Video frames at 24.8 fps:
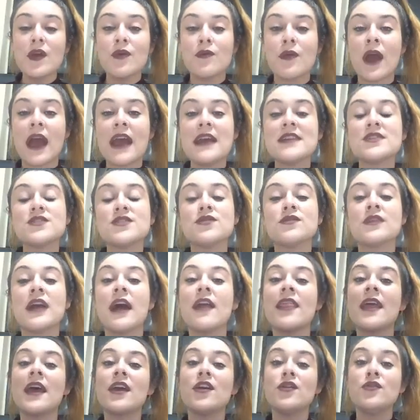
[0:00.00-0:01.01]
Right? So
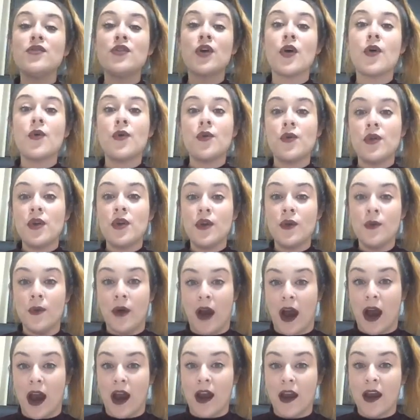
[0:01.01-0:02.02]
now that you know who you
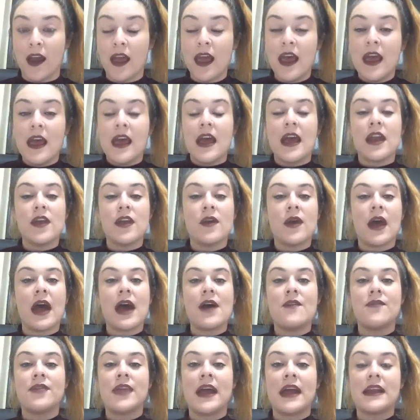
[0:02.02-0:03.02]
are and you
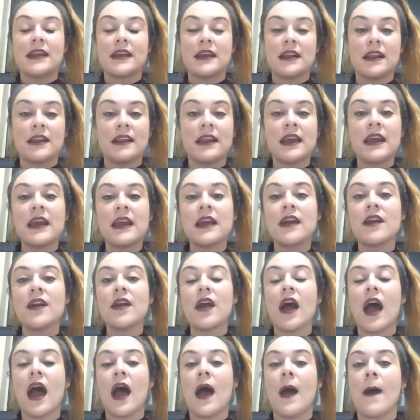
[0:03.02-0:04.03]
have that
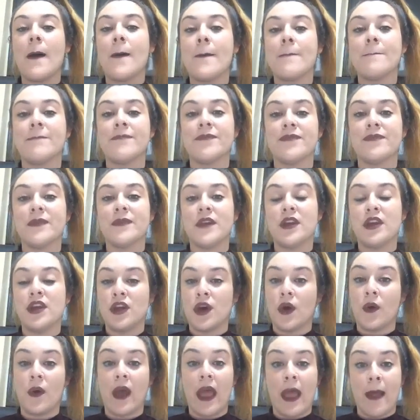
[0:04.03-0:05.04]
clear,
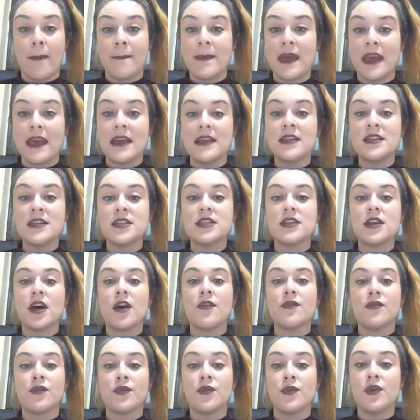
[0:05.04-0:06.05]
image
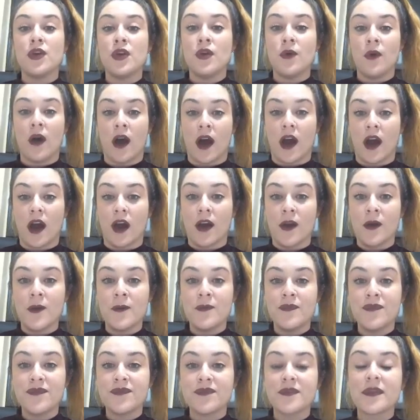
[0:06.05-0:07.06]
of who you
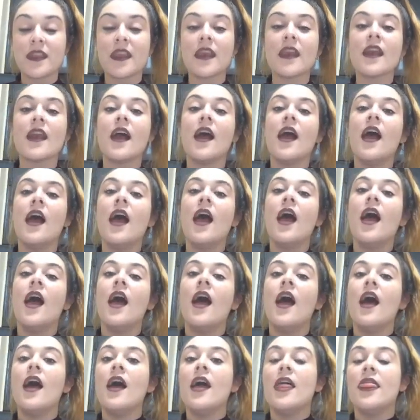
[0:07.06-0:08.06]
are,
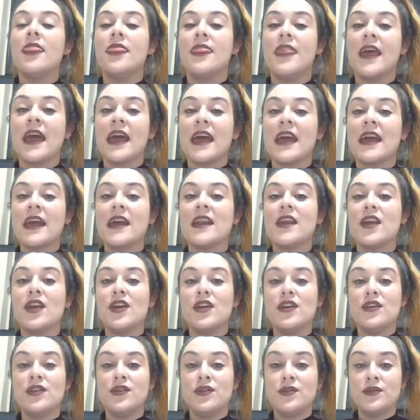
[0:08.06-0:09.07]
then
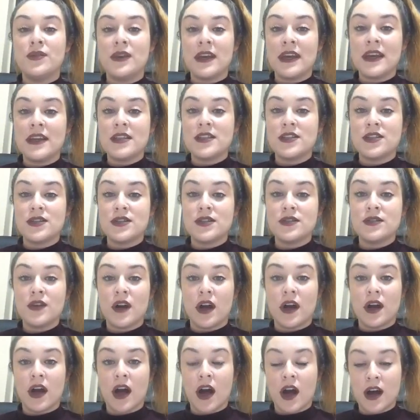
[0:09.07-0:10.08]
you need to
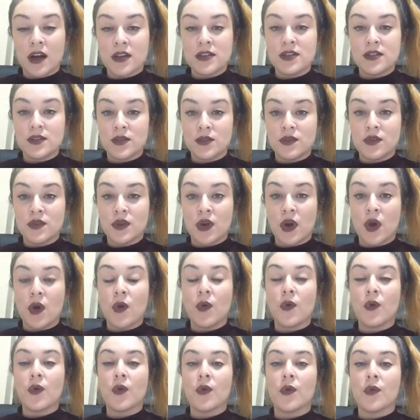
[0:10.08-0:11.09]
also
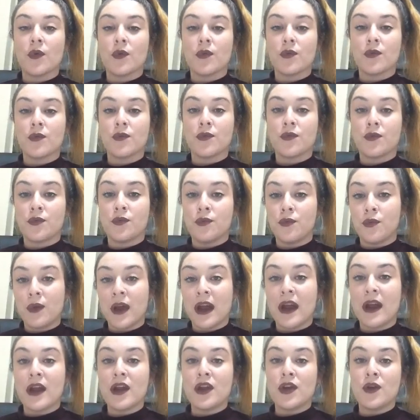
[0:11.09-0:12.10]
know
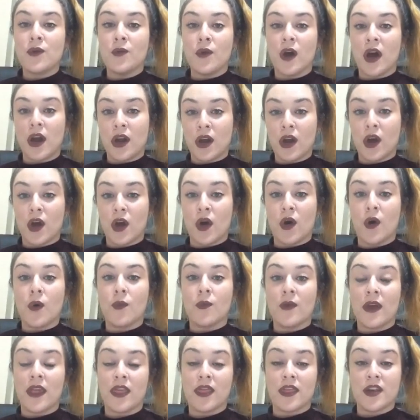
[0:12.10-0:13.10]
where you want to go
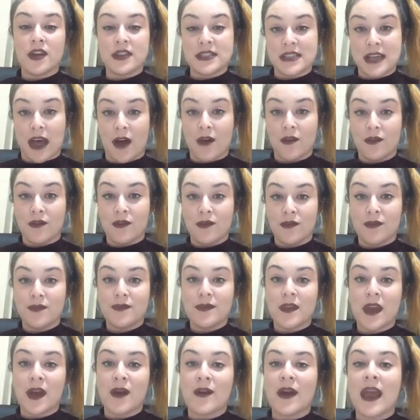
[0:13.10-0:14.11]
with yourself.
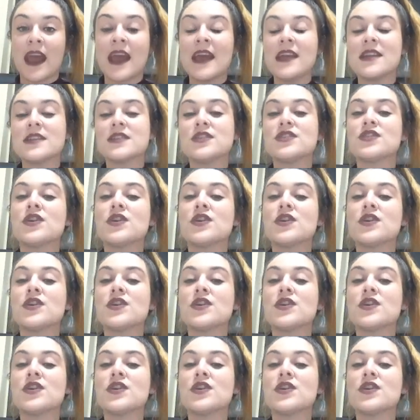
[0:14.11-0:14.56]
All right?